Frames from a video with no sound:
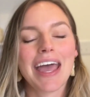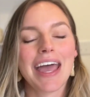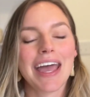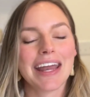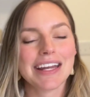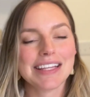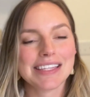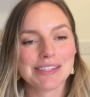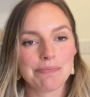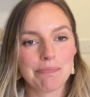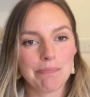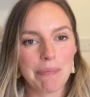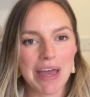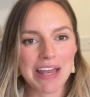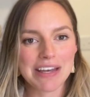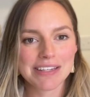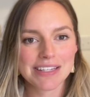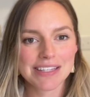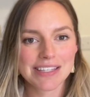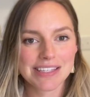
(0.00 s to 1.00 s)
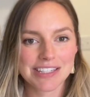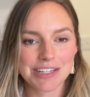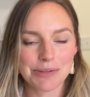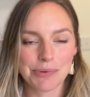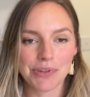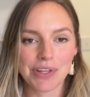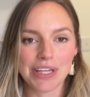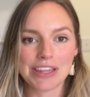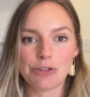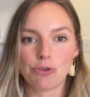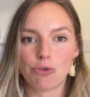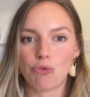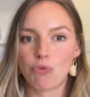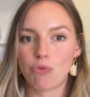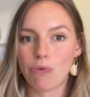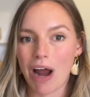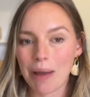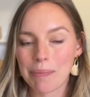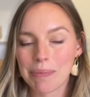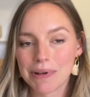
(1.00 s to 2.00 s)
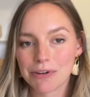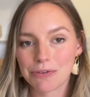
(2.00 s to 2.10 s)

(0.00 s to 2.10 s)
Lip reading: and it's meant to stimulate the rapid